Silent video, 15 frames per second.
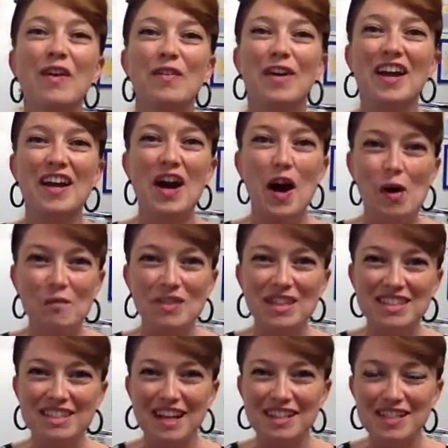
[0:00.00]
Well, I hope
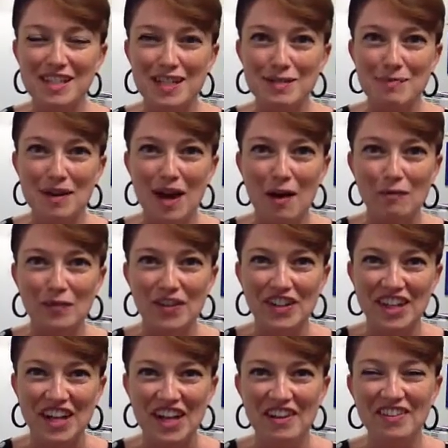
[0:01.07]
this lesson has been helpful to
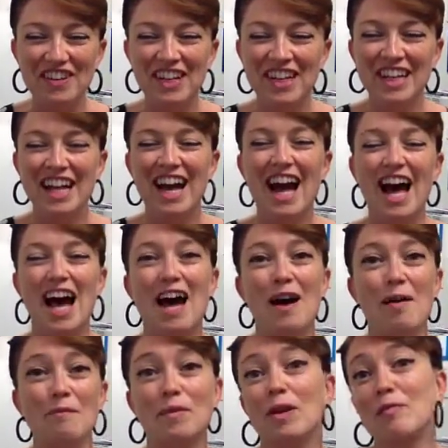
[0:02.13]
you. Uh,
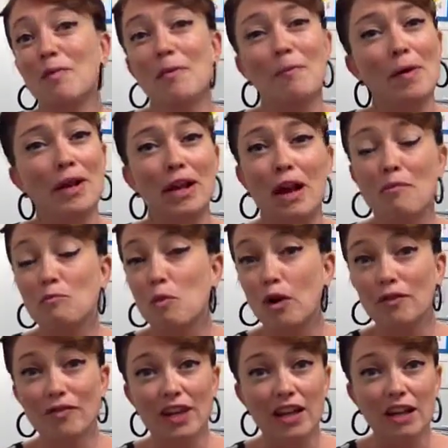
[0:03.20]
I'm going to be putting up more
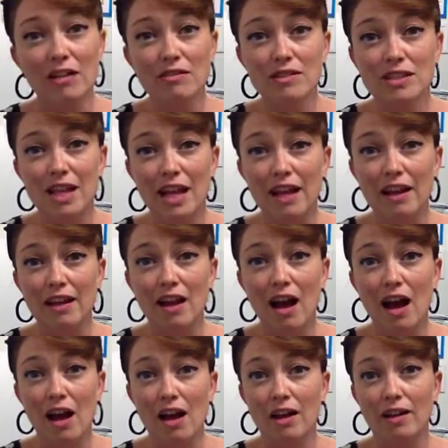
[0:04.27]
videos that
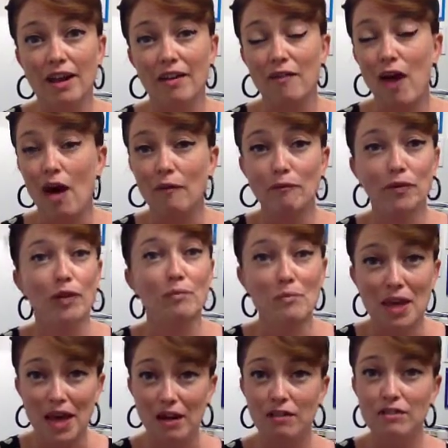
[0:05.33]
uh, give helpful
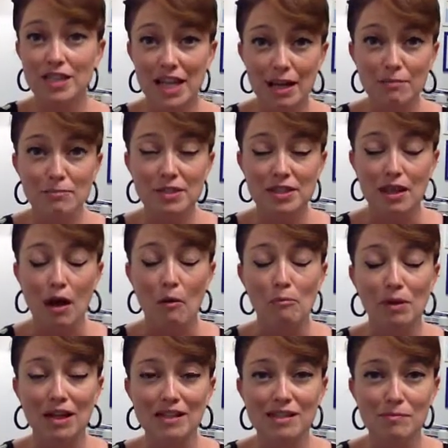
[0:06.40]
piano tips, so
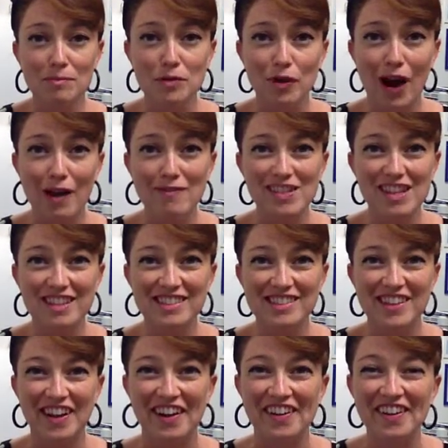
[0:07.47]
please subscribe to this
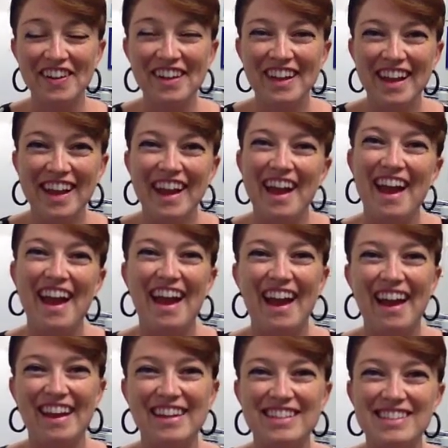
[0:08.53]
channel,
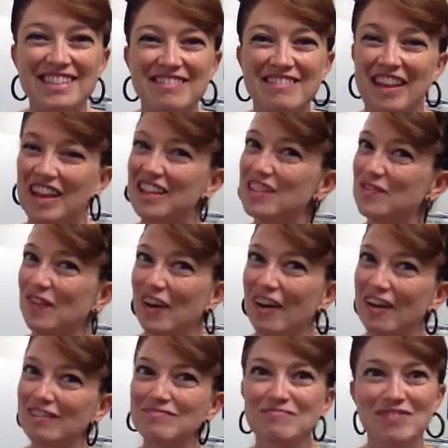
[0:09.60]
and thanks for
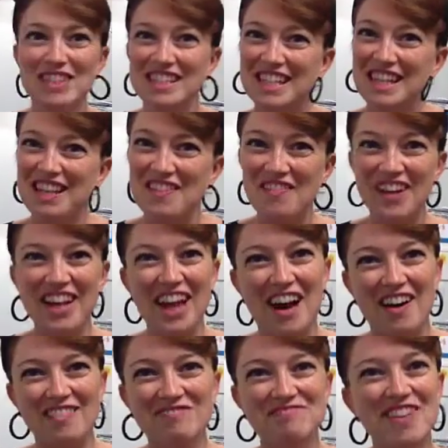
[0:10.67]
listening to the
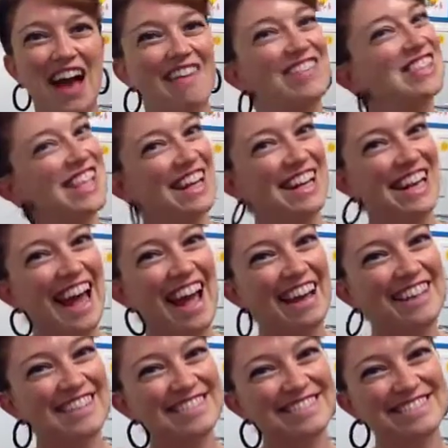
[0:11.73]
video. Have a sunny
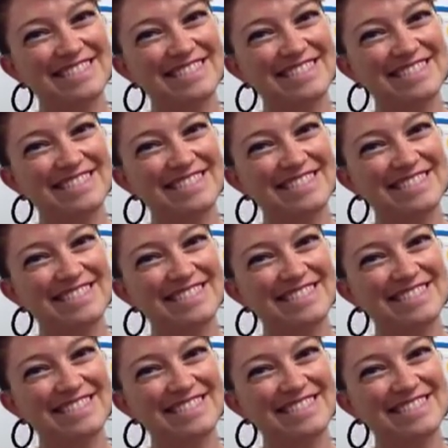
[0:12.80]
day.